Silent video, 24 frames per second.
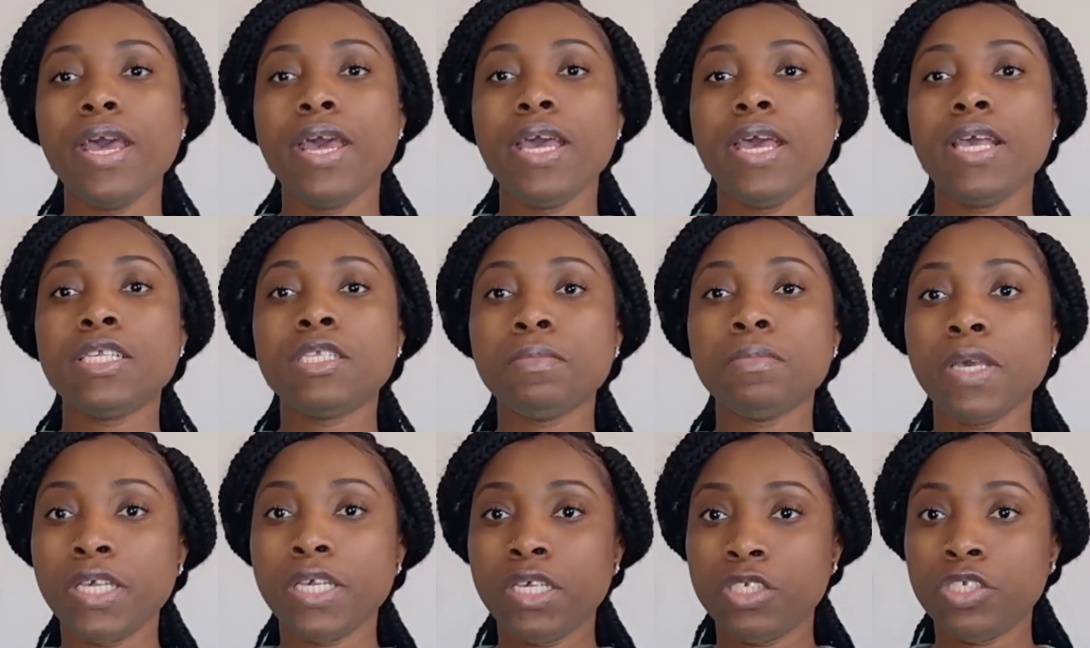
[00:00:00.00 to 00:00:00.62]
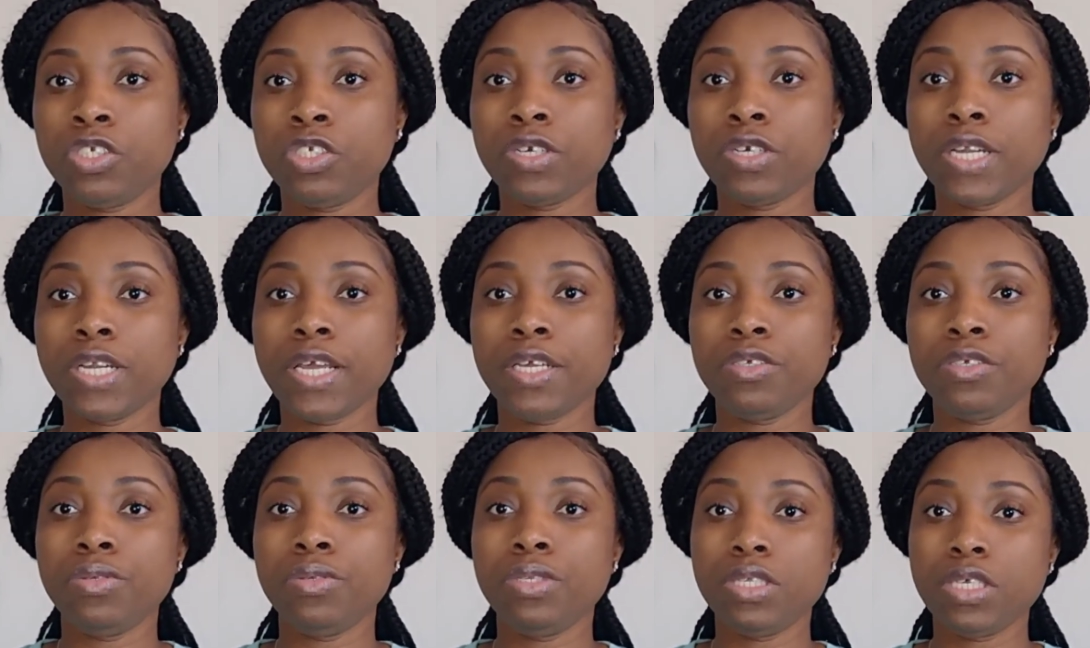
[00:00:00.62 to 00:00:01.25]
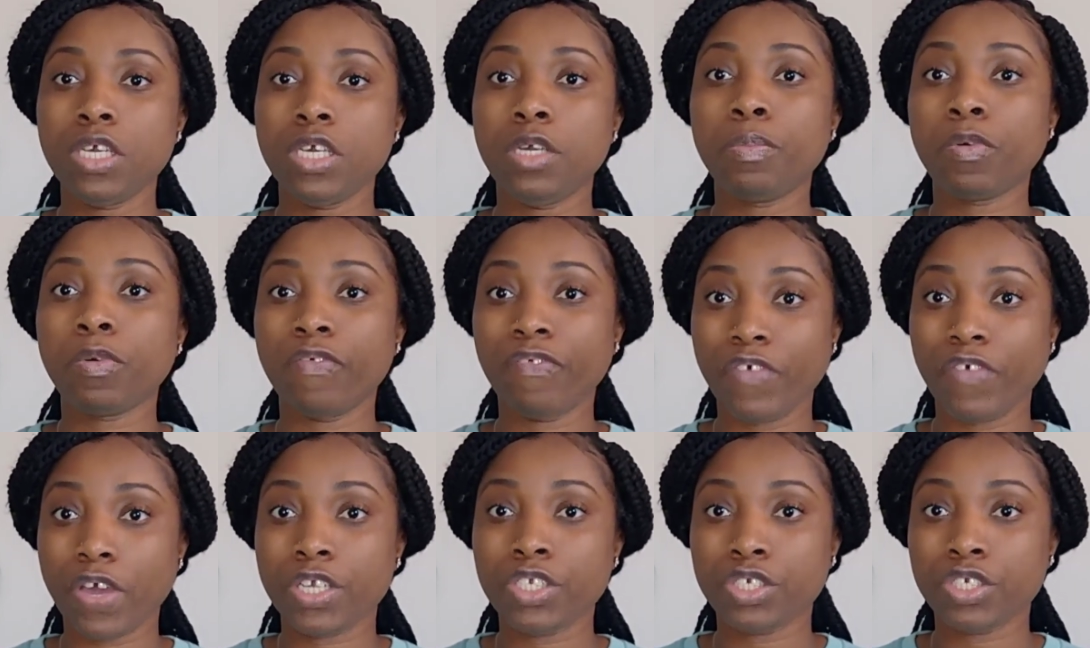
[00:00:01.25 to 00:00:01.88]
Is making sure that you seek
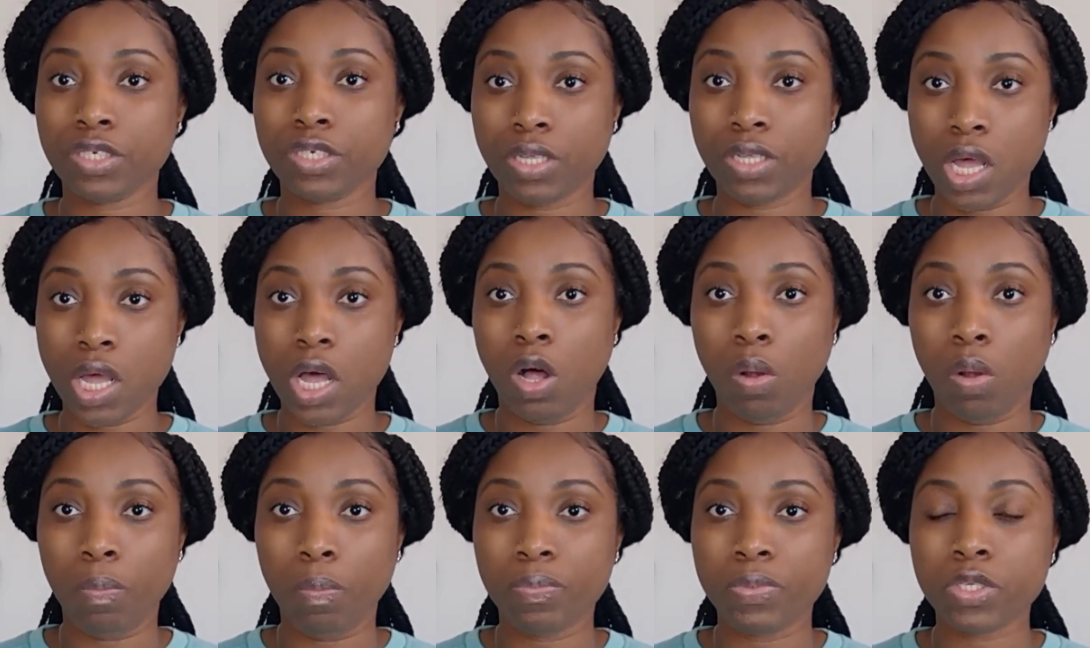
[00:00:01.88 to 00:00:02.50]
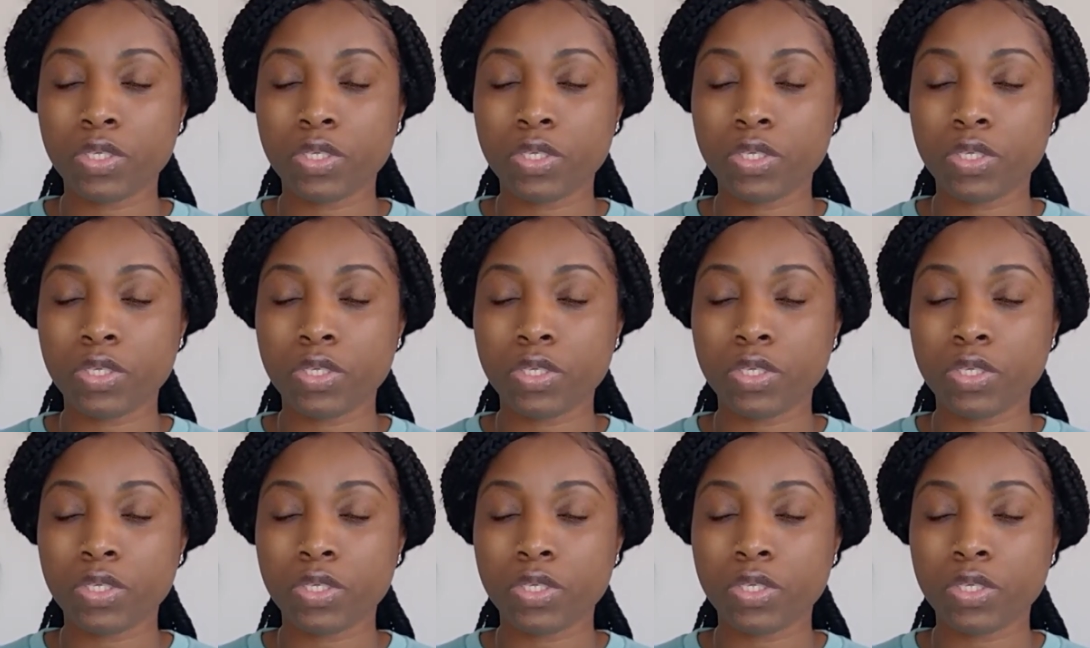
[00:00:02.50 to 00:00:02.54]
professional help.